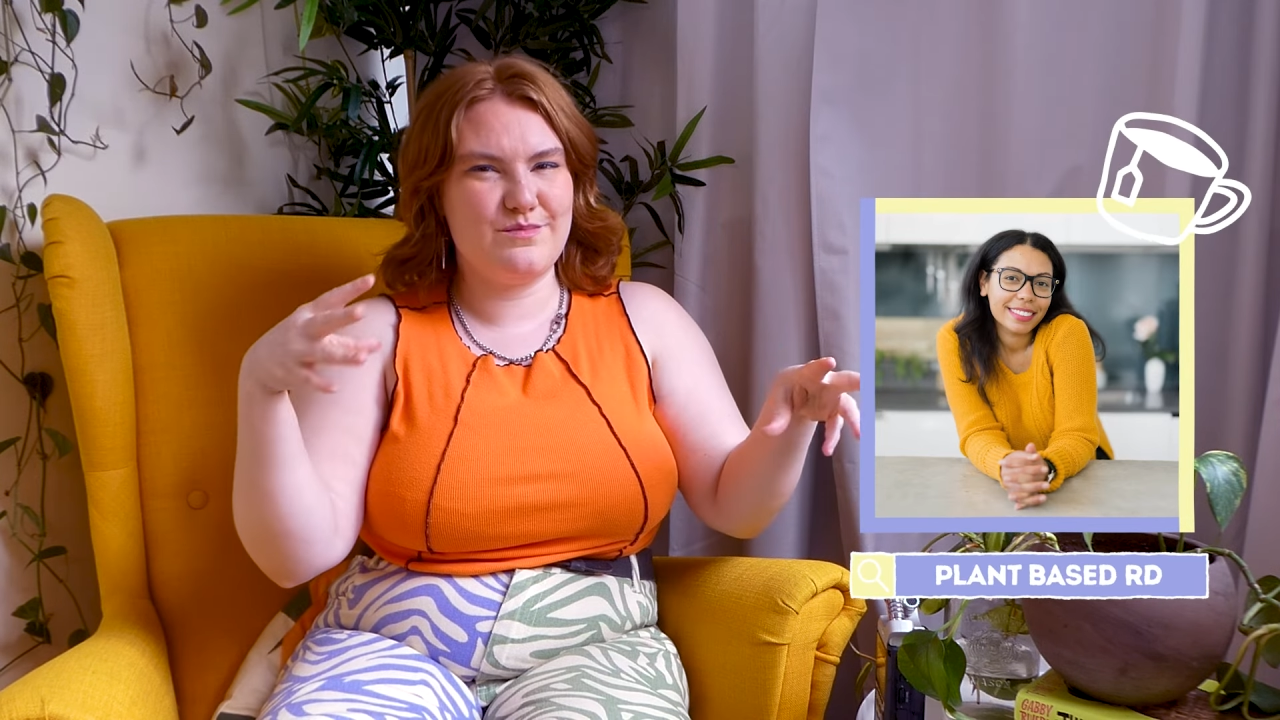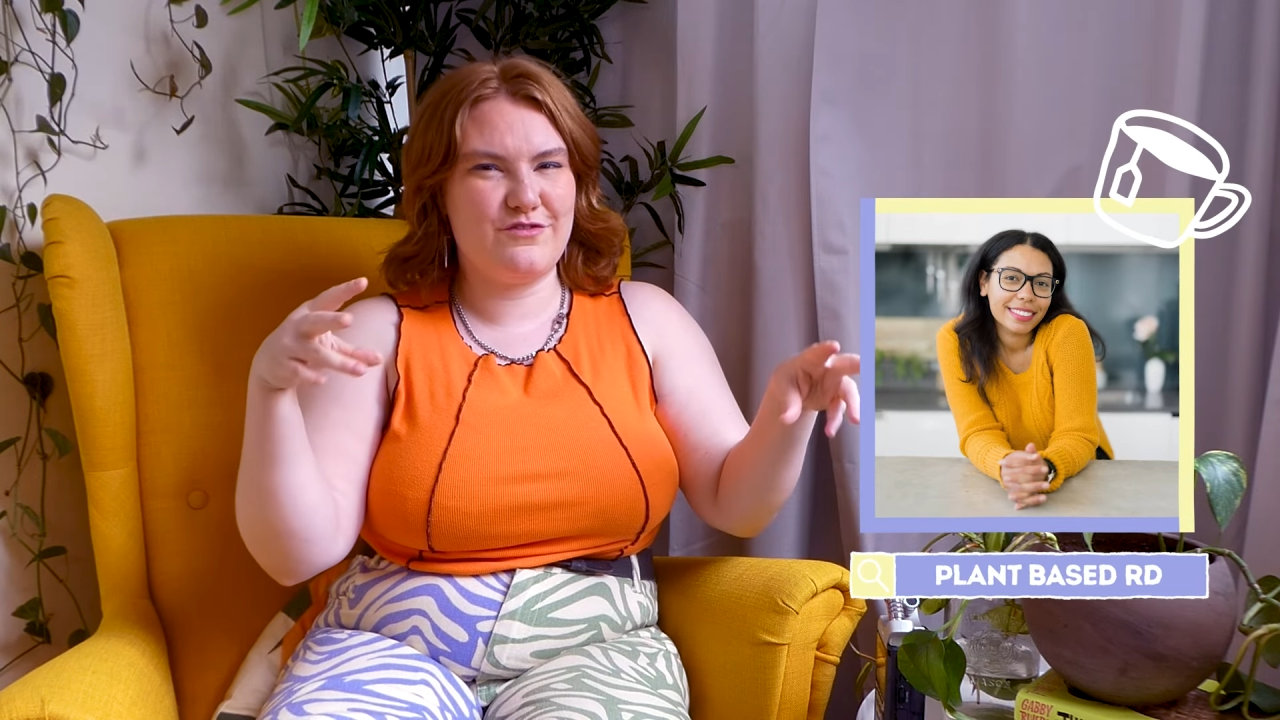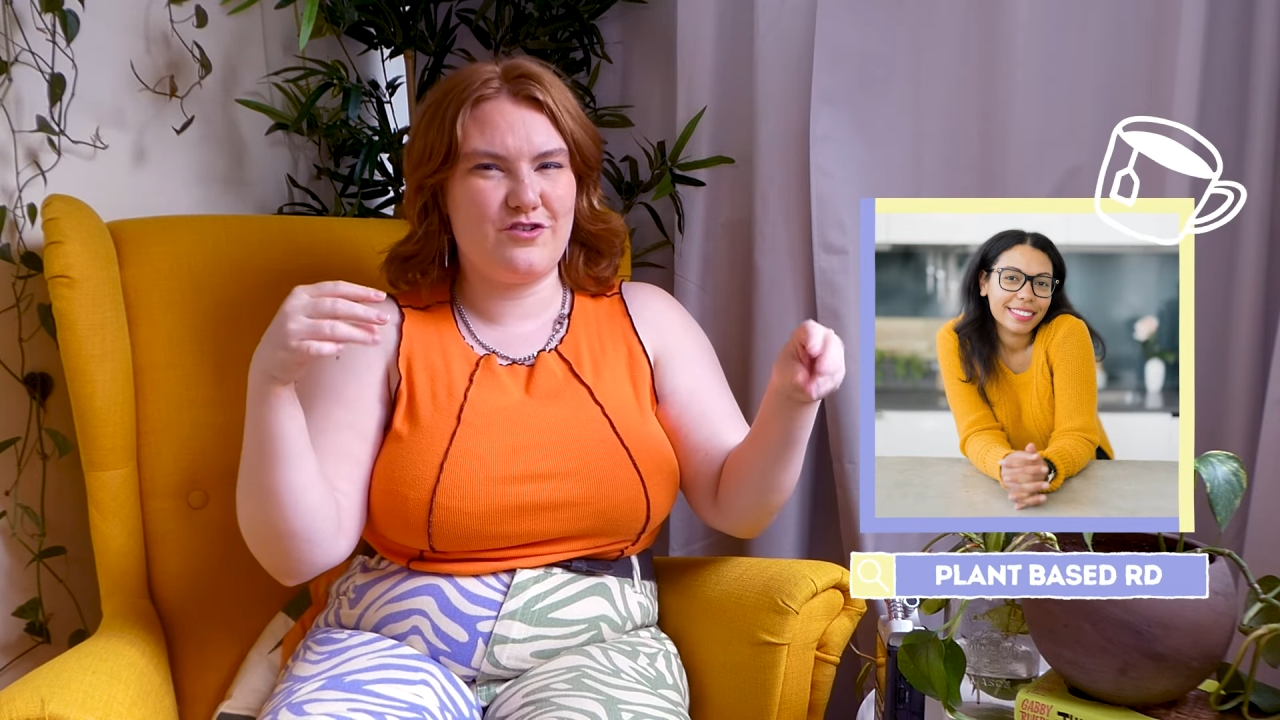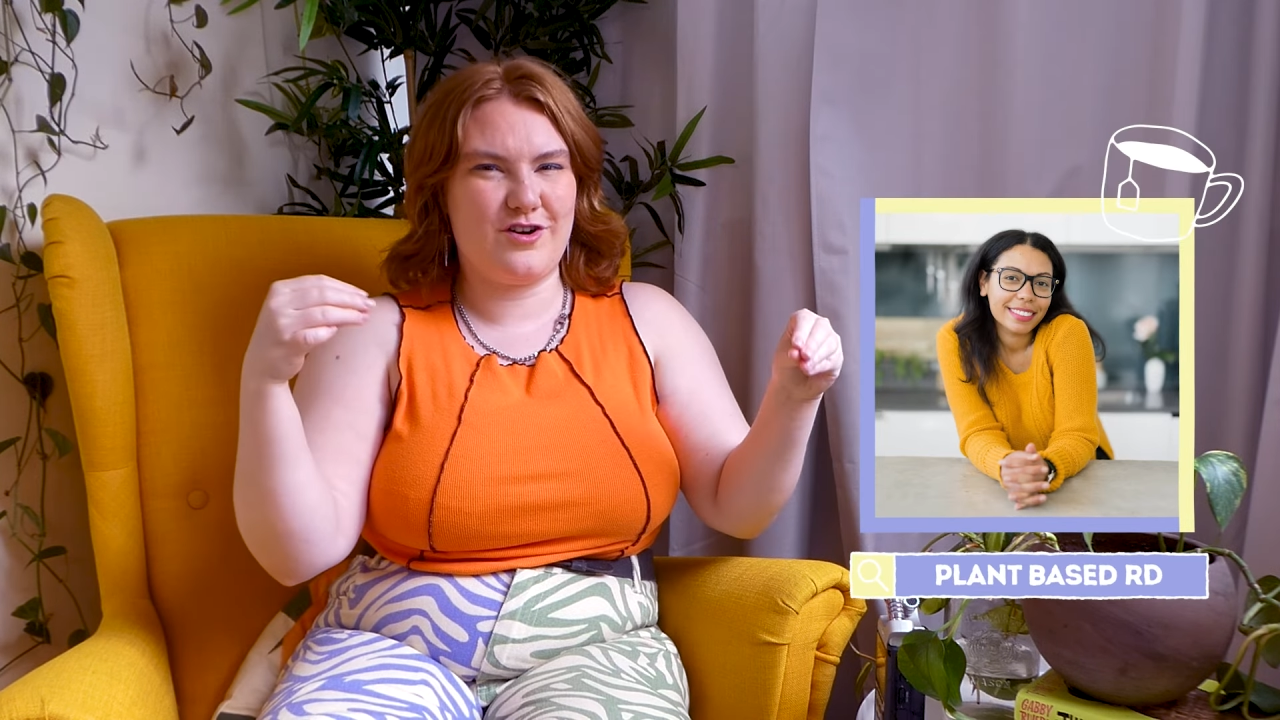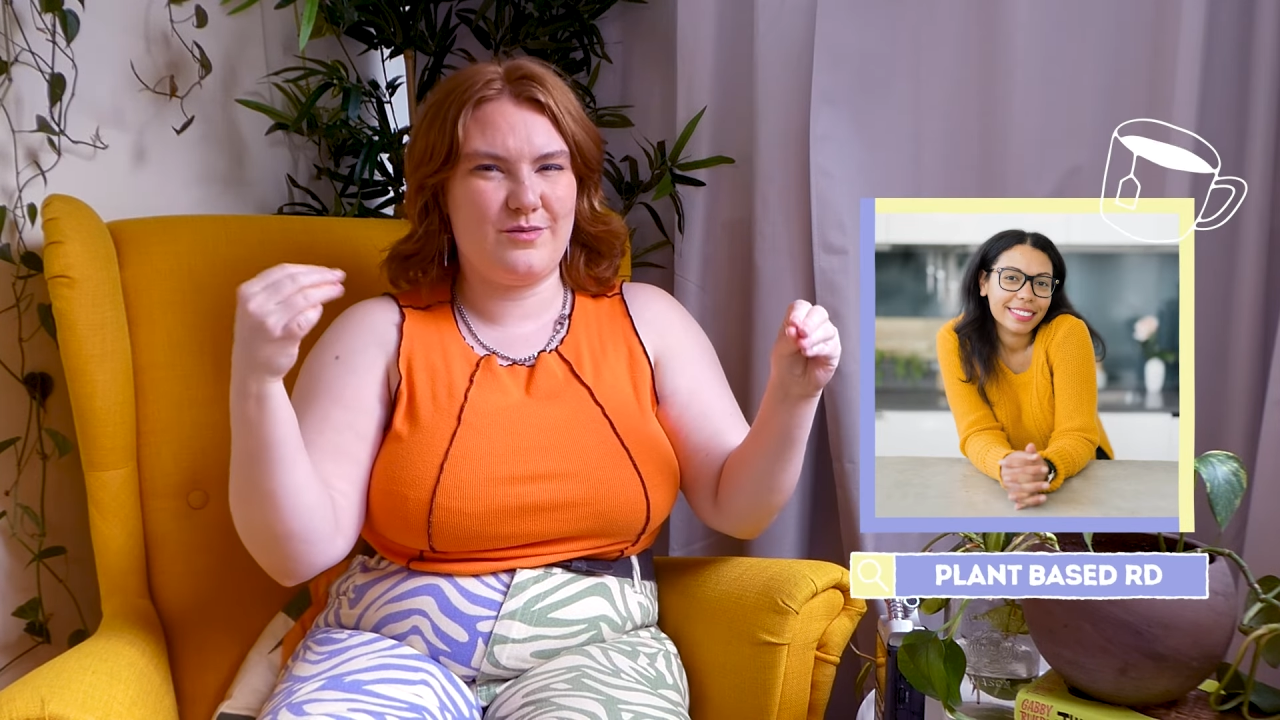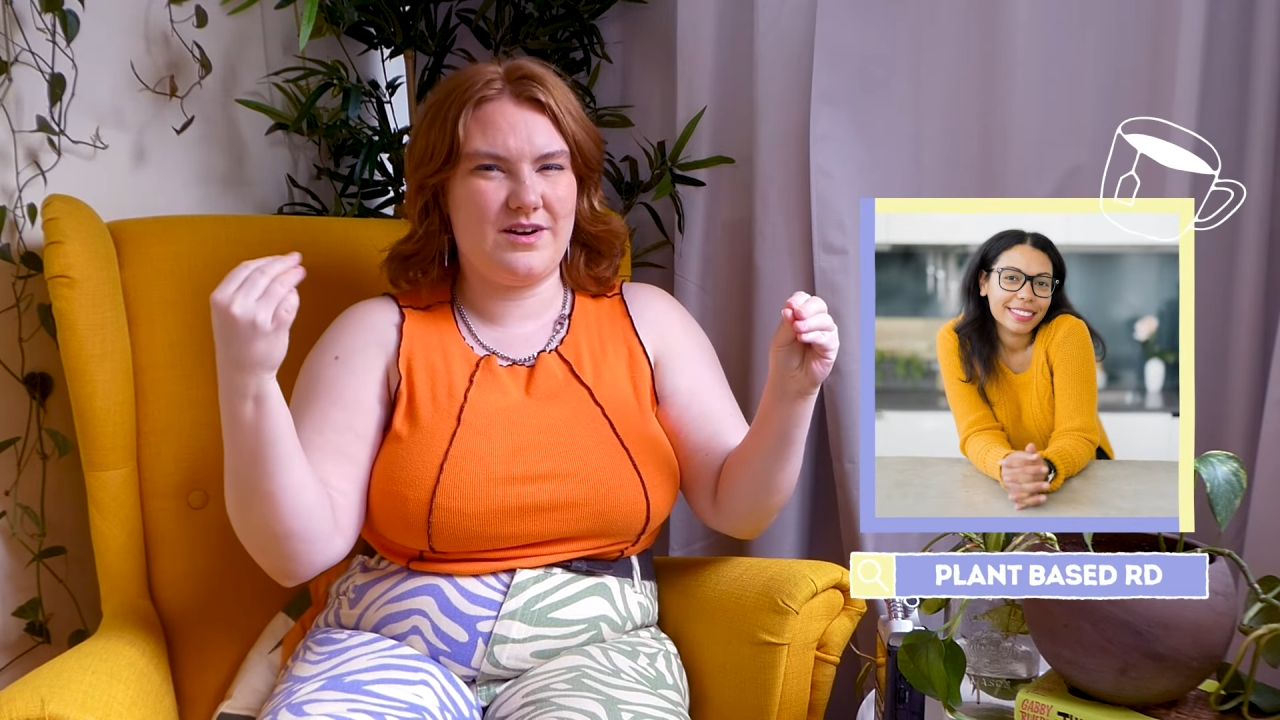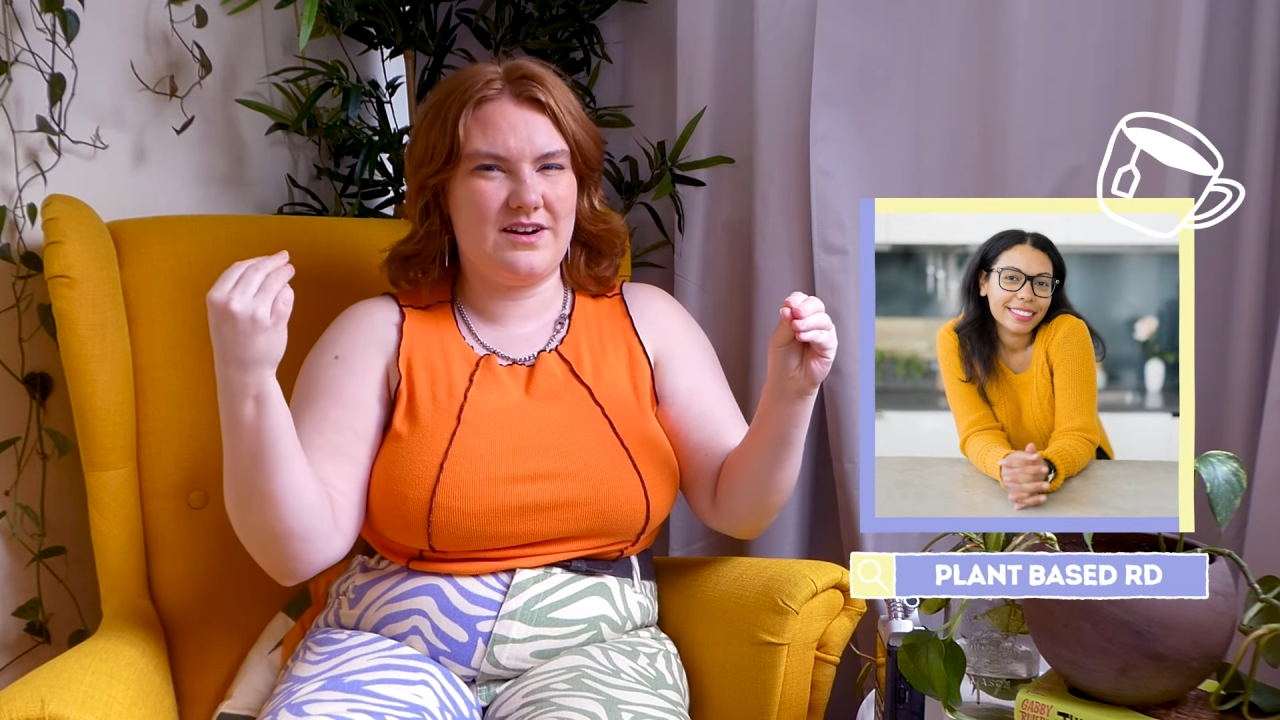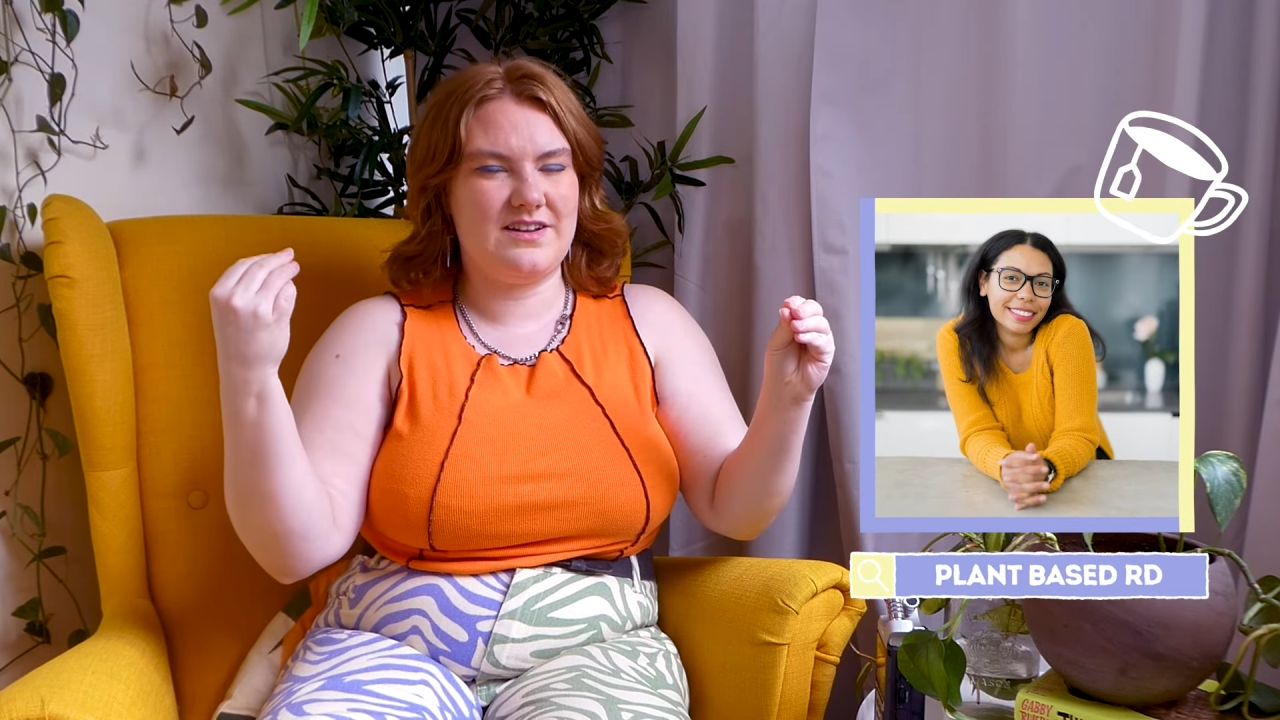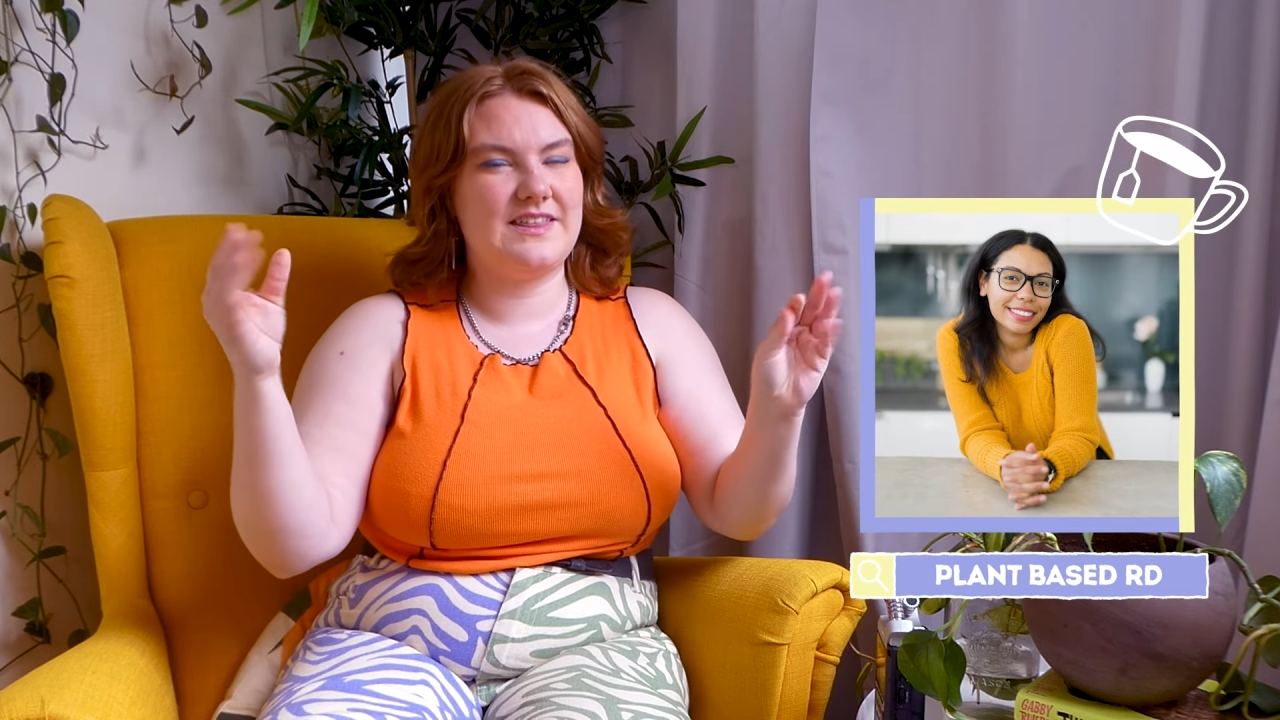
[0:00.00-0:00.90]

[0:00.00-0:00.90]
forward.